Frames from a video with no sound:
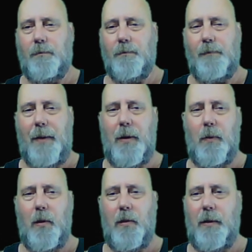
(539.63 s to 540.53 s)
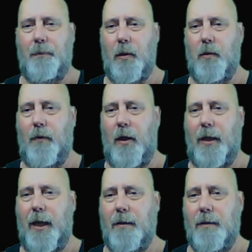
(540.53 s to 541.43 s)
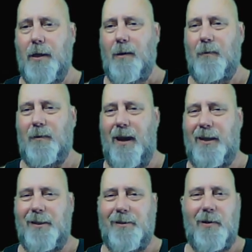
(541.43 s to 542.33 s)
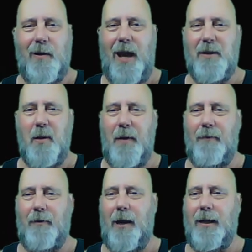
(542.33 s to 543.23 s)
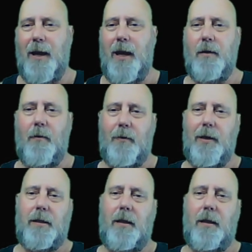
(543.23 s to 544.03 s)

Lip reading: maybe we'll improve on that. We'll talk to you soon, guys. Hope you have a great night. Don't forget